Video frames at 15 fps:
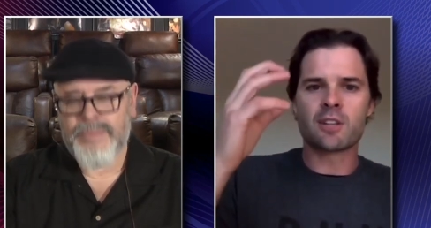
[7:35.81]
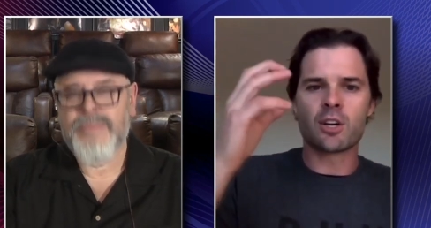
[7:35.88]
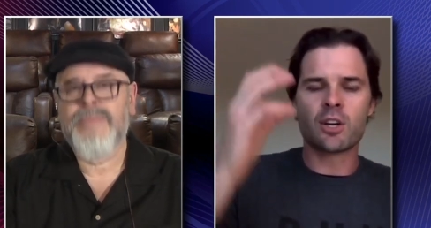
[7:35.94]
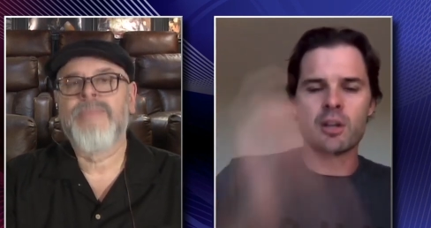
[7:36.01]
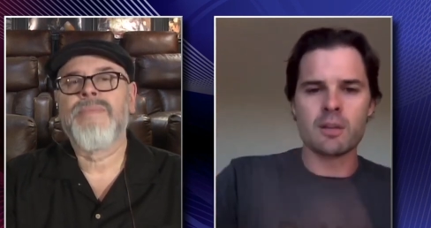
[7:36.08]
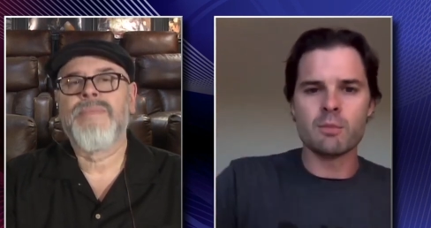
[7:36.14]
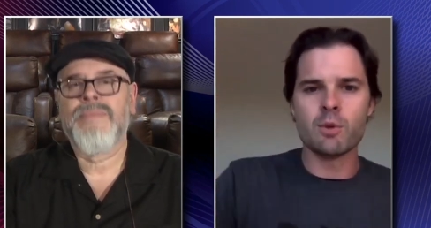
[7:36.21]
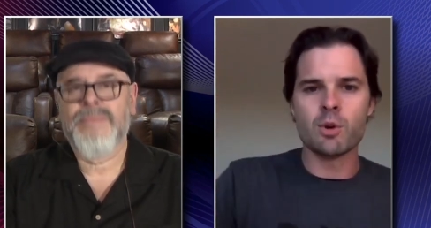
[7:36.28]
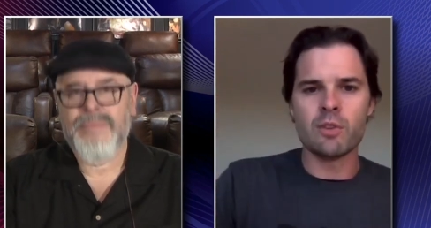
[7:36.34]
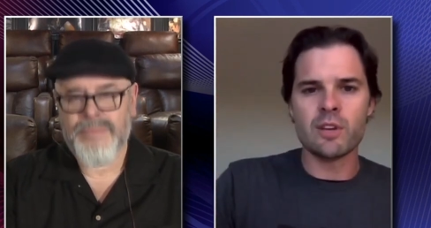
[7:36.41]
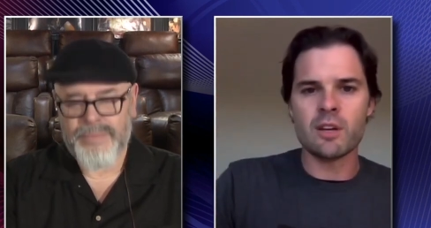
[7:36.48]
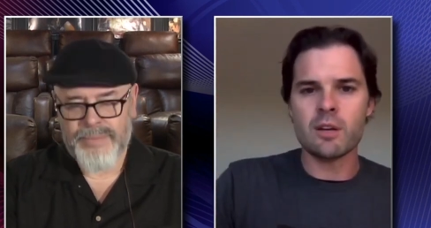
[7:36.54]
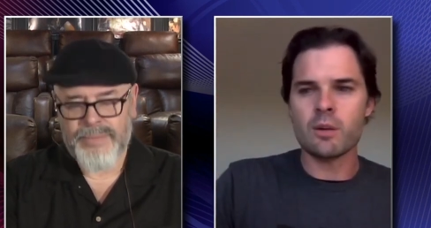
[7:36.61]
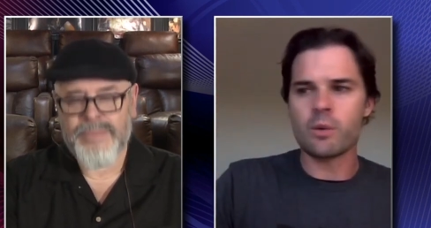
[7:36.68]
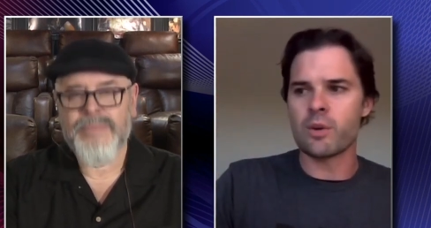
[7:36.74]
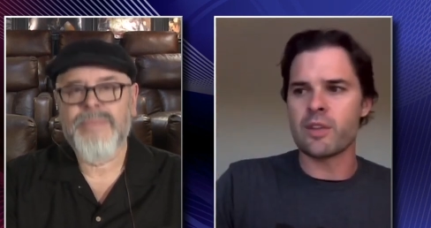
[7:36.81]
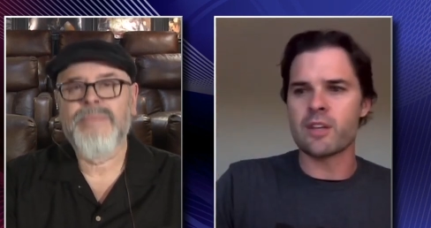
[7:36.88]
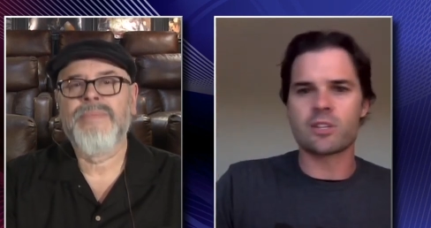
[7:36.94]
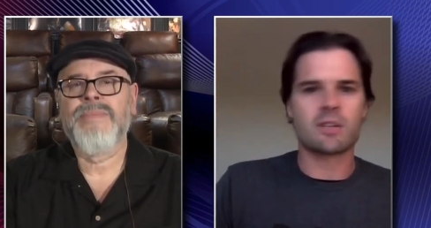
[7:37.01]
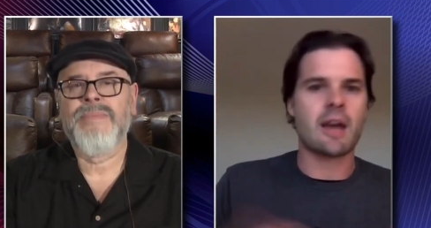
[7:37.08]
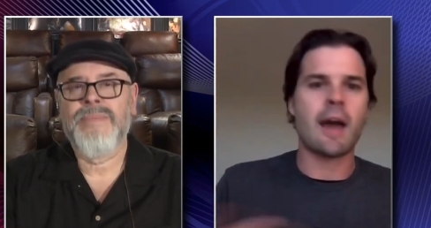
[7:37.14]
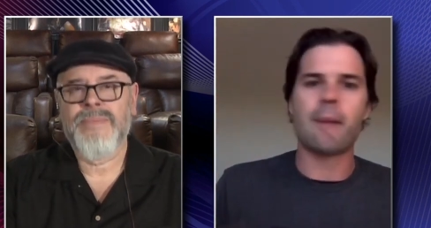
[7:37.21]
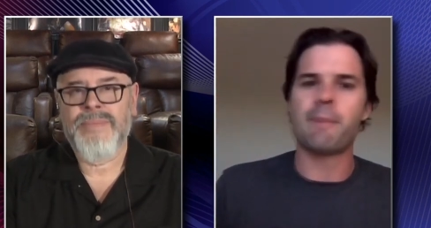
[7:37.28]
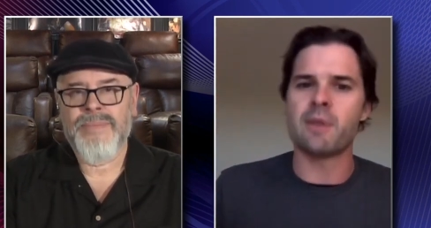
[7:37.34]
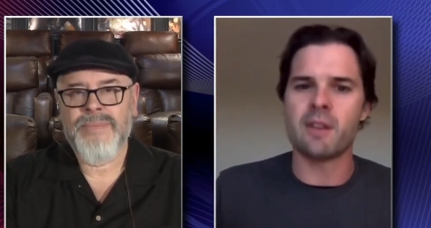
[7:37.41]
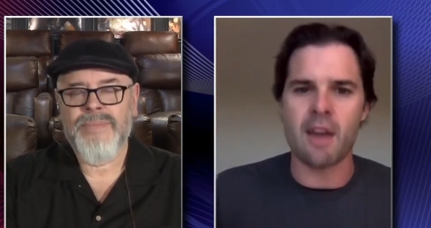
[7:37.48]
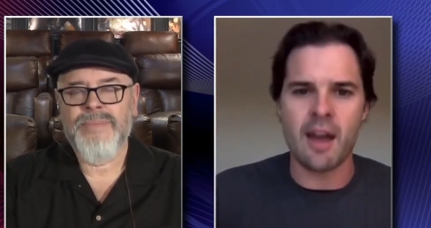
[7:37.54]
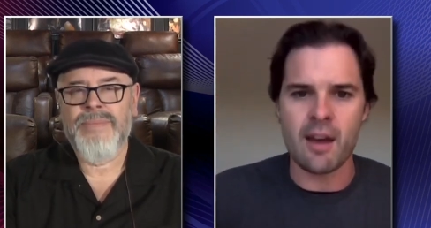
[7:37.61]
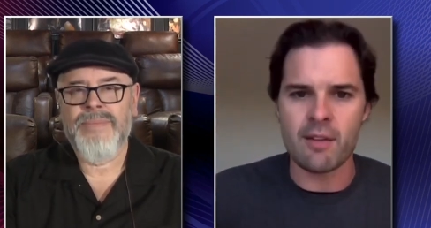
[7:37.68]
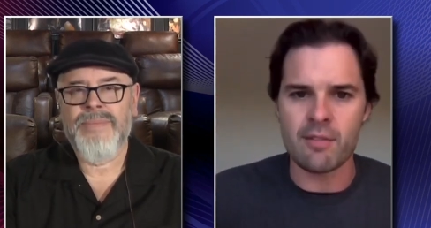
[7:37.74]
Speaker 1: it's a good movie where they just
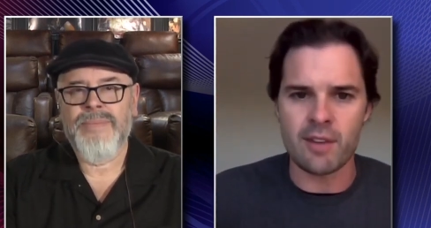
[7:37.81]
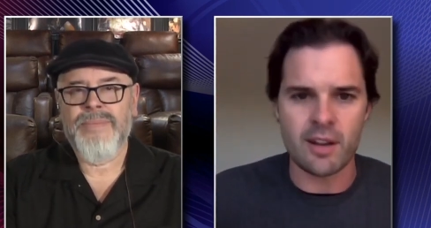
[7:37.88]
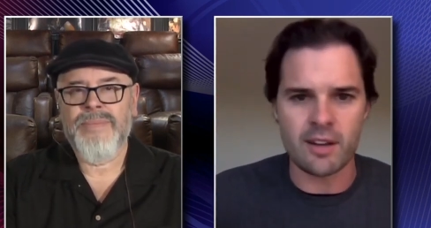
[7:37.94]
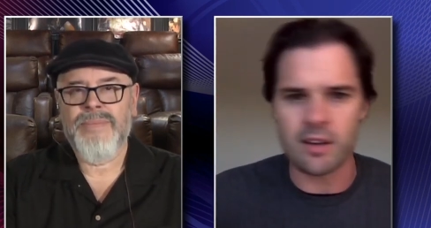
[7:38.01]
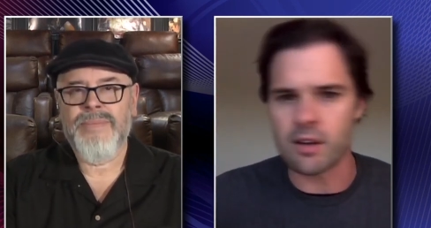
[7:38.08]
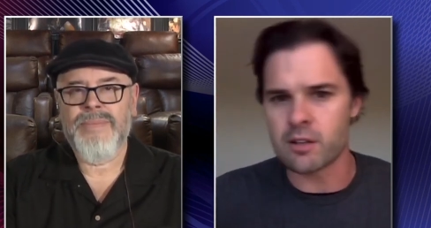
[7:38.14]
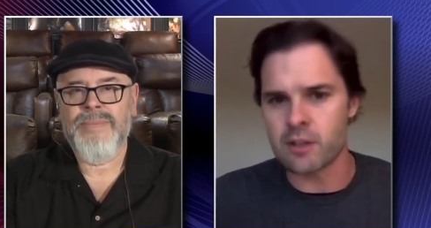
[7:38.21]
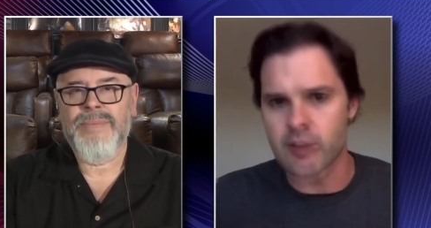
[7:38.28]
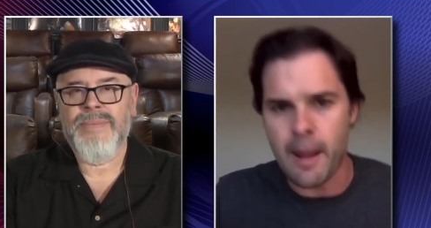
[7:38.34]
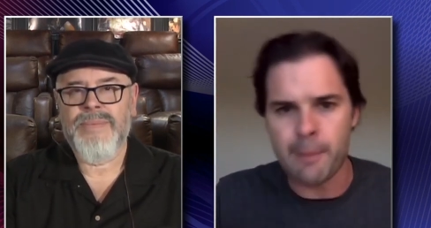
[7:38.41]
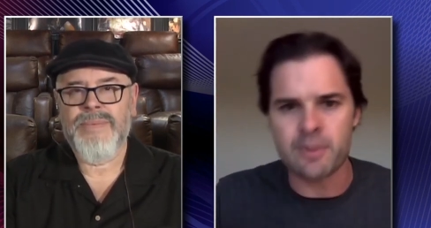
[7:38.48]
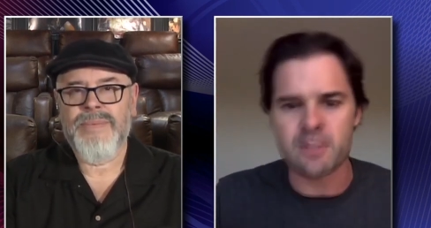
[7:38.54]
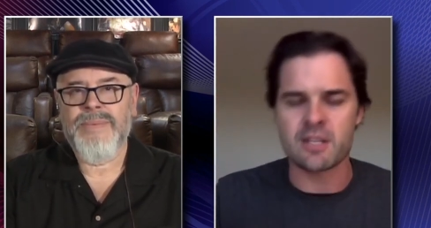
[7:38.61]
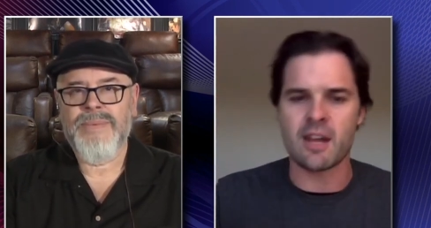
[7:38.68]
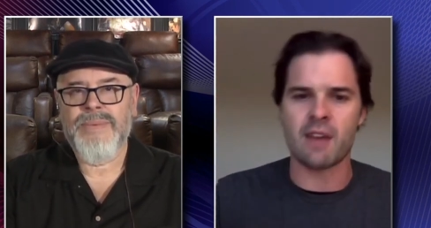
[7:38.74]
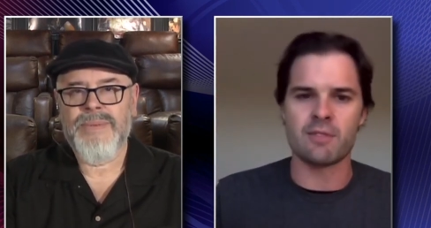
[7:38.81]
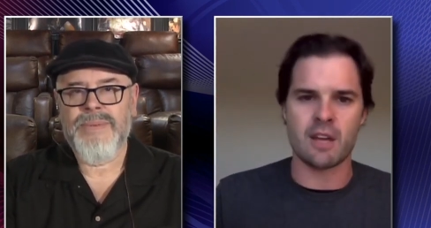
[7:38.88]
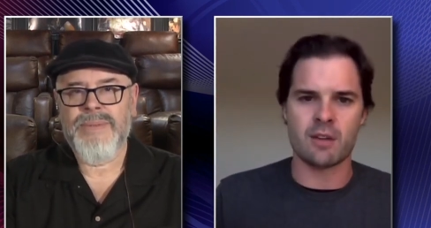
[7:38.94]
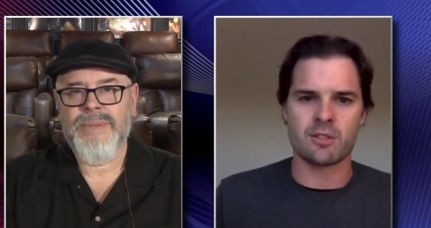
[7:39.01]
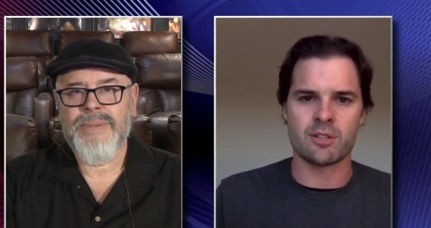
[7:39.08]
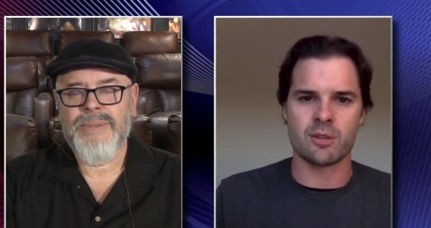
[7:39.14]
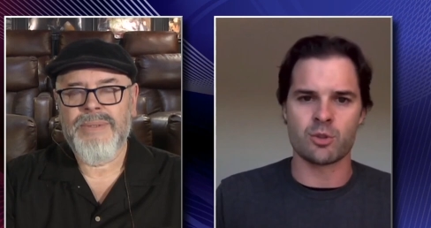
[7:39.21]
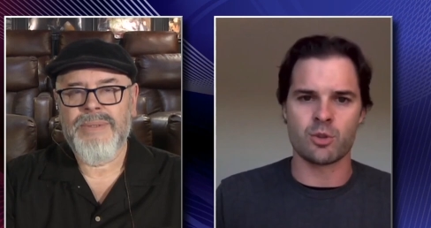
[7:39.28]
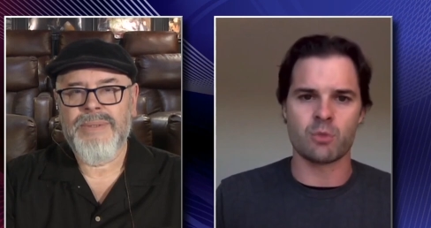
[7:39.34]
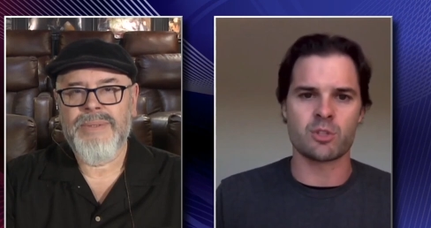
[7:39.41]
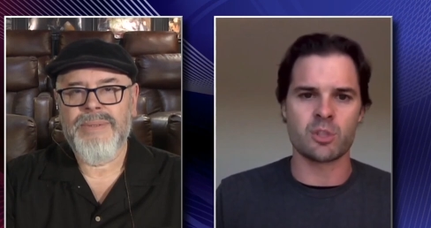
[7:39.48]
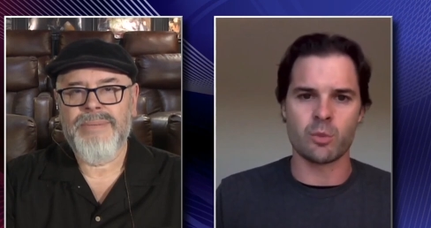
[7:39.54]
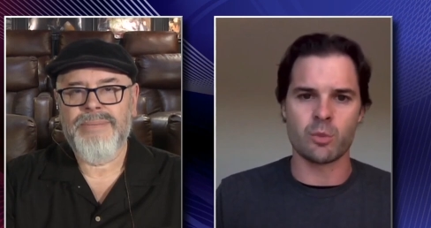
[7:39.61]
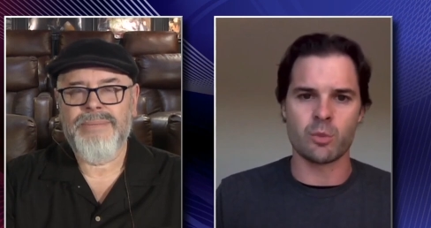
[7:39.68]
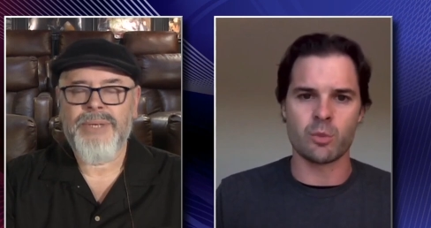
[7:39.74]
happen to have a character happens to have Down
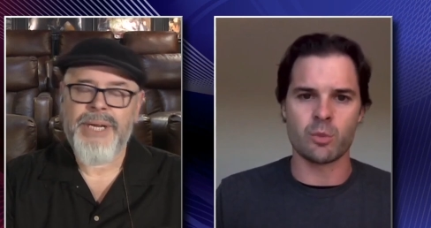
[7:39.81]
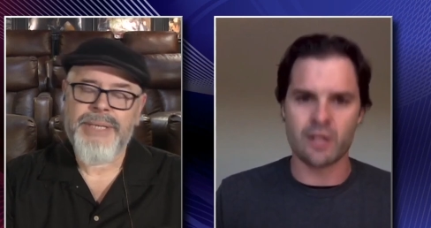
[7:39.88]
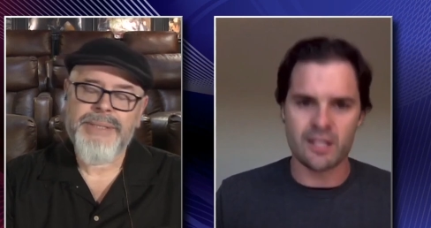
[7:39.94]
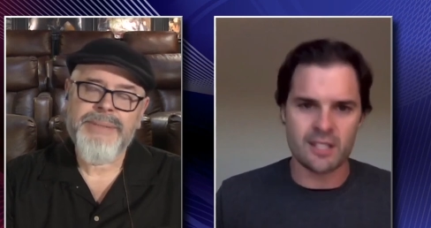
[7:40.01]
syndrome, so we right.